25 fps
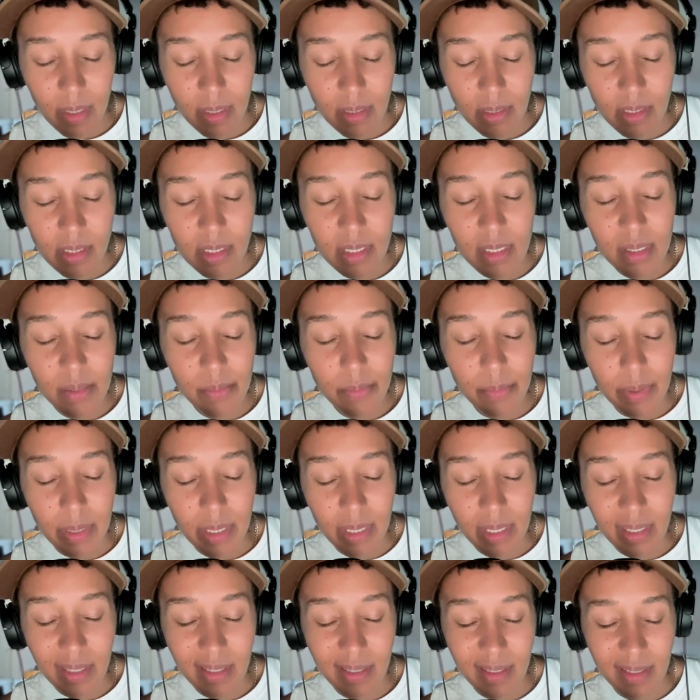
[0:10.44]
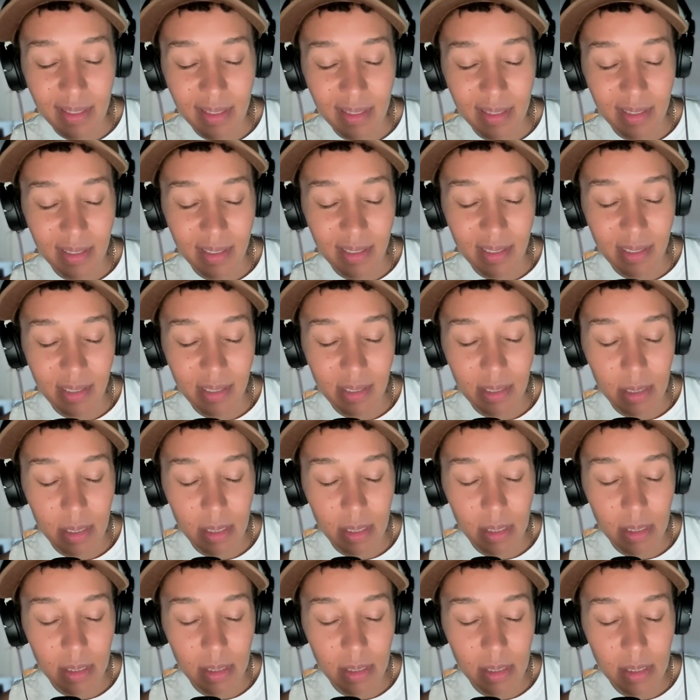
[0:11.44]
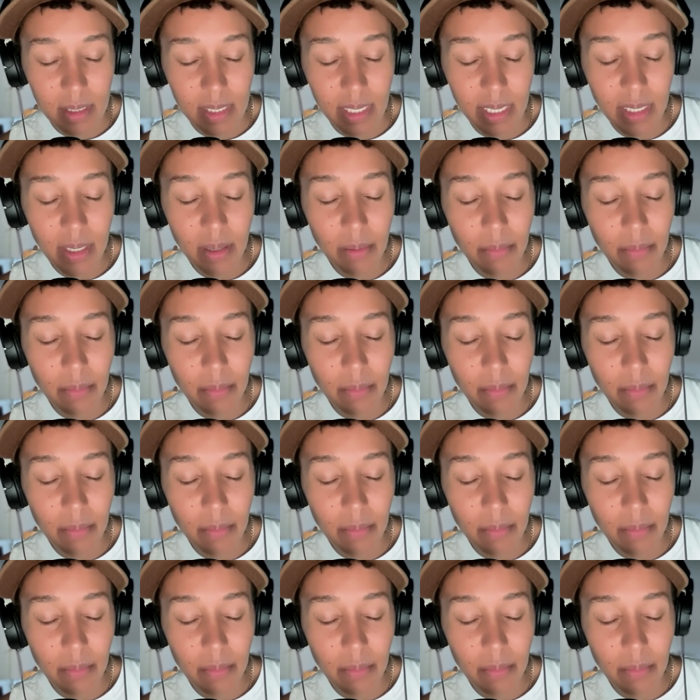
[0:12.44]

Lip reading: just be. Take